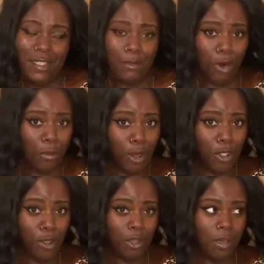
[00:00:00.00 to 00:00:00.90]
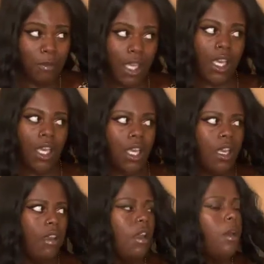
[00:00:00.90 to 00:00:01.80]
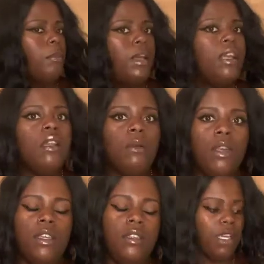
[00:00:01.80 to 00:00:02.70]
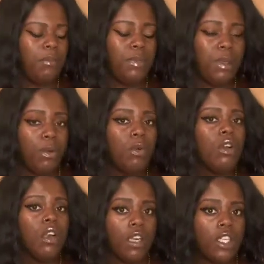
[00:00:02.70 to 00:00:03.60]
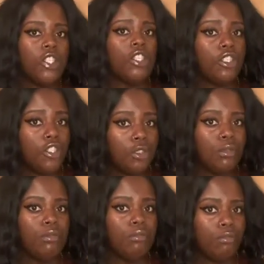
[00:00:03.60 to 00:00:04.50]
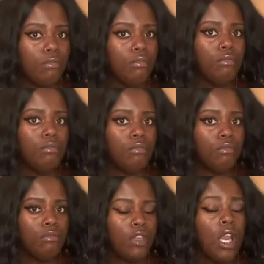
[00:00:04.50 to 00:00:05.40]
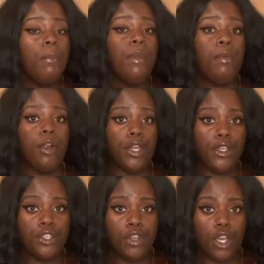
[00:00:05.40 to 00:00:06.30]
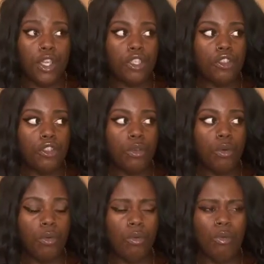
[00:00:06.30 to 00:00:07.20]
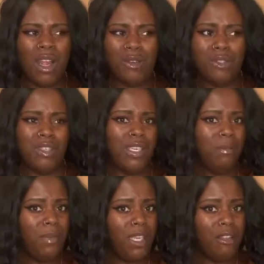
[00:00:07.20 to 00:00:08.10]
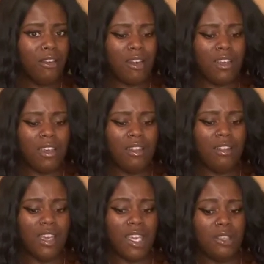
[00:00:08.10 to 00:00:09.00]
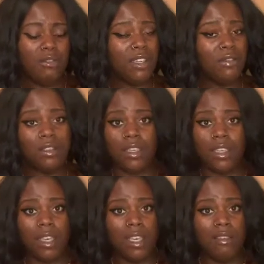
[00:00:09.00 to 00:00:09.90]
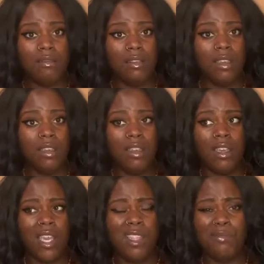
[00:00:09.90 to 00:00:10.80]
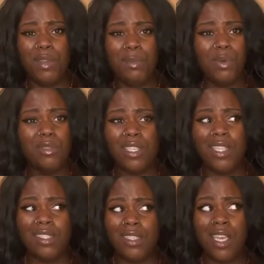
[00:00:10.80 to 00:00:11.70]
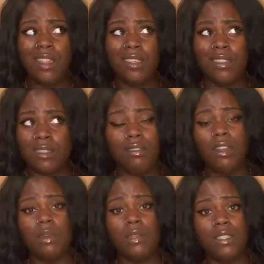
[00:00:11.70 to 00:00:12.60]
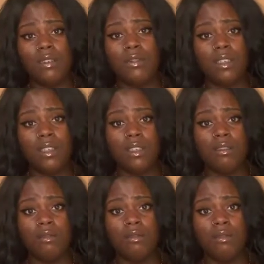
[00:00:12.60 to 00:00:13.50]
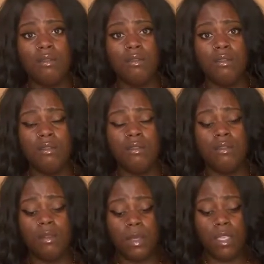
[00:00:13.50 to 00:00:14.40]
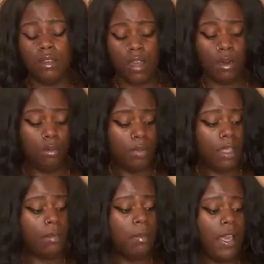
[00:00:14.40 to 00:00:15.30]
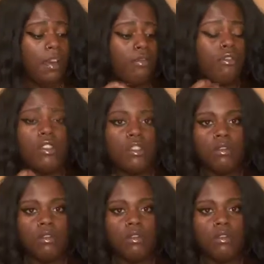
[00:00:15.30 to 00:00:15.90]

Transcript: more about you than me. But anyways, people are gonna judge you. People are gonna judge, why don't you eat meat? They're gonna look at you differently. And people to this day, they still look at me differently. I mean, I don't blame them. I have crystals